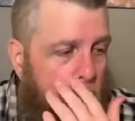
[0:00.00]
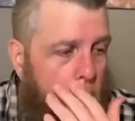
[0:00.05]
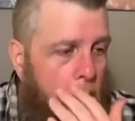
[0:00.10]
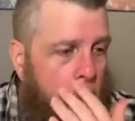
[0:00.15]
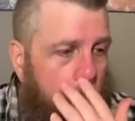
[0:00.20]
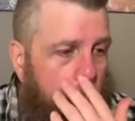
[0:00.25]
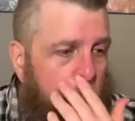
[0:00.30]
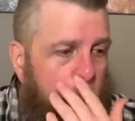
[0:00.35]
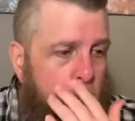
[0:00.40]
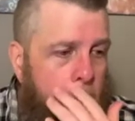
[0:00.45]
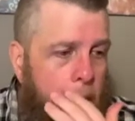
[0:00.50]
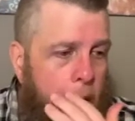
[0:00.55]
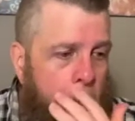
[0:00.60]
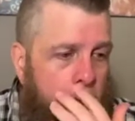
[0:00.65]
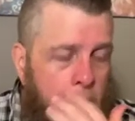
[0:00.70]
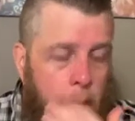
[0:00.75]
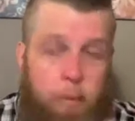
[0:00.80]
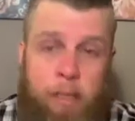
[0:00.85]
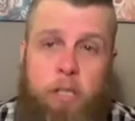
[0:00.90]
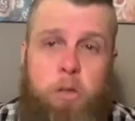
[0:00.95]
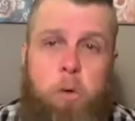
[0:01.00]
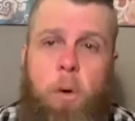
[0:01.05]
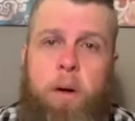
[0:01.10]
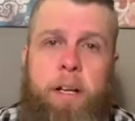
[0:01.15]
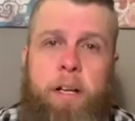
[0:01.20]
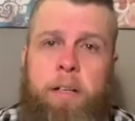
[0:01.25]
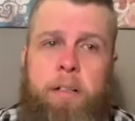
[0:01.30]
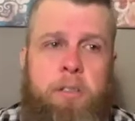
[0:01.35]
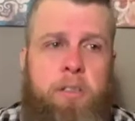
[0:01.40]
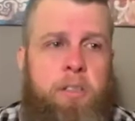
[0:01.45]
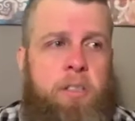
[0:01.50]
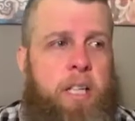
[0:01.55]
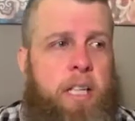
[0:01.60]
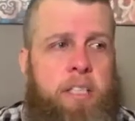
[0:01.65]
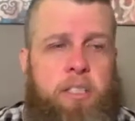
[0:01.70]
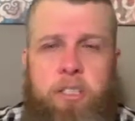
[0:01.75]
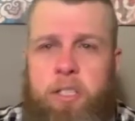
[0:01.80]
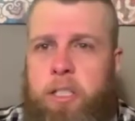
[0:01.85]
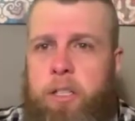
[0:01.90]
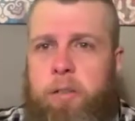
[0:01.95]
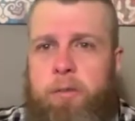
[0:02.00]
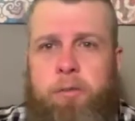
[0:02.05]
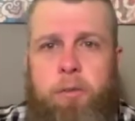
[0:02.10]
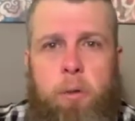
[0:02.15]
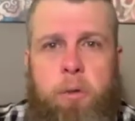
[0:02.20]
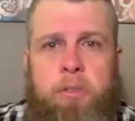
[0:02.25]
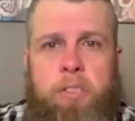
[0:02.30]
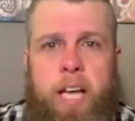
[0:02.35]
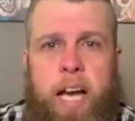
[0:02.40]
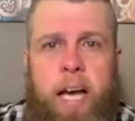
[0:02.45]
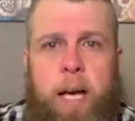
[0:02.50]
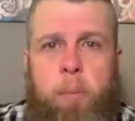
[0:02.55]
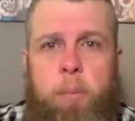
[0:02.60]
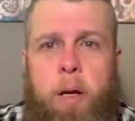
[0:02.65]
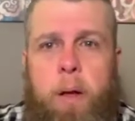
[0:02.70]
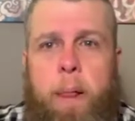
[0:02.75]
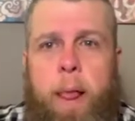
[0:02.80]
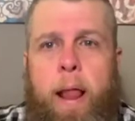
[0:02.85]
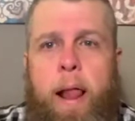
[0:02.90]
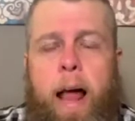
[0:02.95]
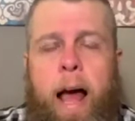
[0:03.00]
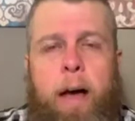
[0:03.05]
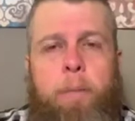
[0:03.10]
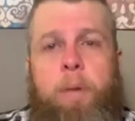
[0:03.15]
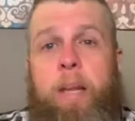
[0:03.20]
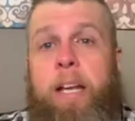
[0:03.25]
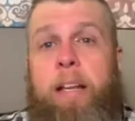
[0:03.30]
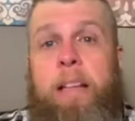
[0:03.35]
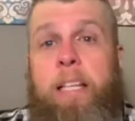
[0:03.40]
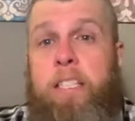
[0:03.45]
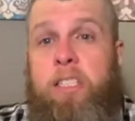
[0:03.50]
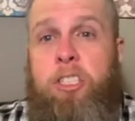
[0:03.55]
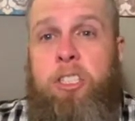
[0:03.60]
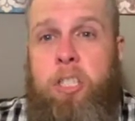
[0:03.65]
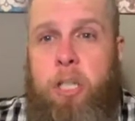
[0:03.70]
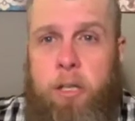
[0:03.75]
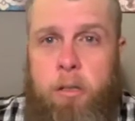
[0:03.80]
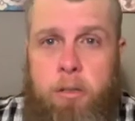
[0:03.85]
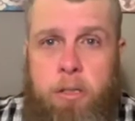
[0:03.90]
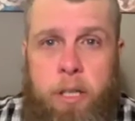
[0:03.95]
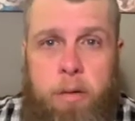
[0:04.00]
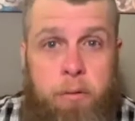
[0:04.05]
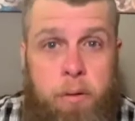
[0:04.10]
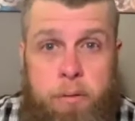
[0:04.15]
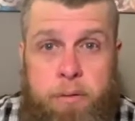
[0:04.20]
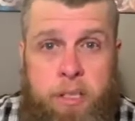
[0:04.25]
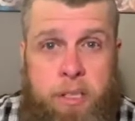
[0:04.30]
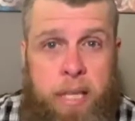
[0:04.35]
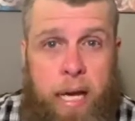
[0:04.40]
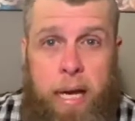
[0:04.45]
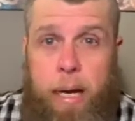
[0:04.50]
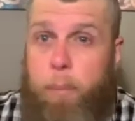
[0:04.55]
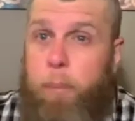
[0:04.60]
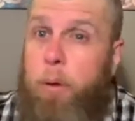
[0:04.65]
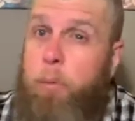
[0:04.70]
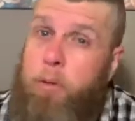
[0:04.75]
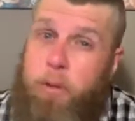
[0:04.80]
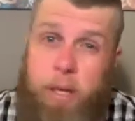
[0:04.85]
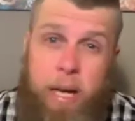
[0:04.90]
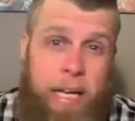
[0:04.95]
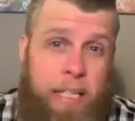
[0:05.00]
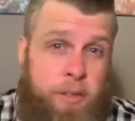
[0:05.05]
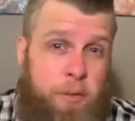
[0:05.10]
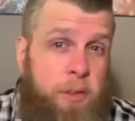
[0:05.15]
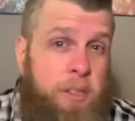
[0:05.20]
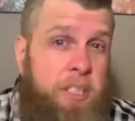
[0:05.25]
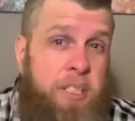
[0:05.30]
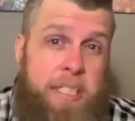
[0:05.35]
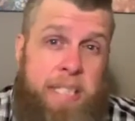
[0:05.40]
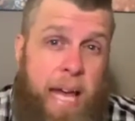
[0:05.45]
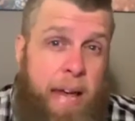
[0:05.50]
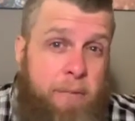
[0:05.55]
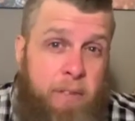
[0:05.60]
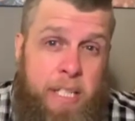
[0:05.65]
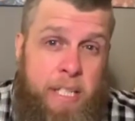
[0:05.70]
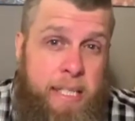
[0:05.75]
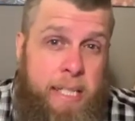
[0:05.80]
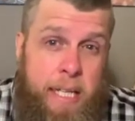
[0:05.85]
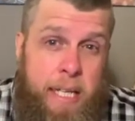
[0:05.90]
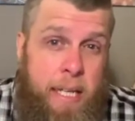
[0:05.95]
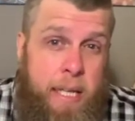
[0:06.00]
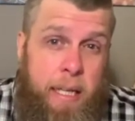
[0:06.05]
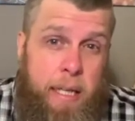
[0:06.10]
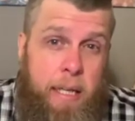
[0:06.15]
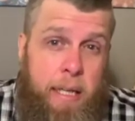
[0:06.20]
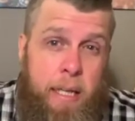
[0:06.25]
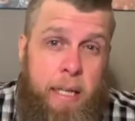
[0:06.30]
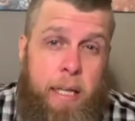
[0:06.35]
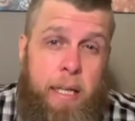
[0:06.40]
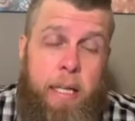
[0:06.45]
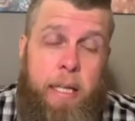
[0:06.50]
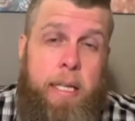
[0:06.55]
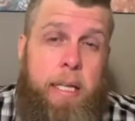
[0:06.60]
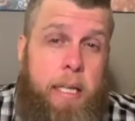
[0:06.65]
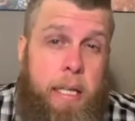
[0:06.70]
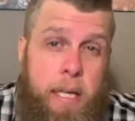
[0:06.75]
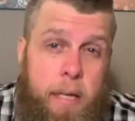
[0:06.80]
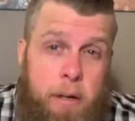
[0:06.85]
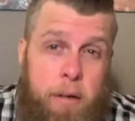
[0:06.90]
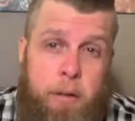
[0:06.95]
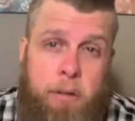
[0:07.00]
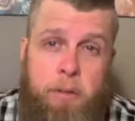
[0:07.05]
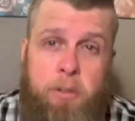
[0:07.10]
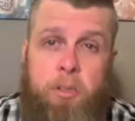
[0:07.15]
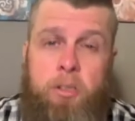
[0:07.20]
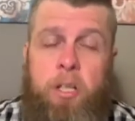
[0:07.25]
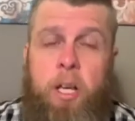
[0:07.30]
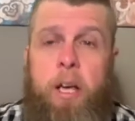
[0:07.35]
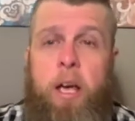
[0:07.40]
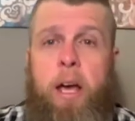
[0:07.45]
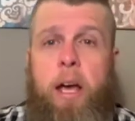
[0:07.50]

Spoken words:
and it'll be 20 years next year full time. But I've been at this church at Riverside. I've been with you guys for 17 years.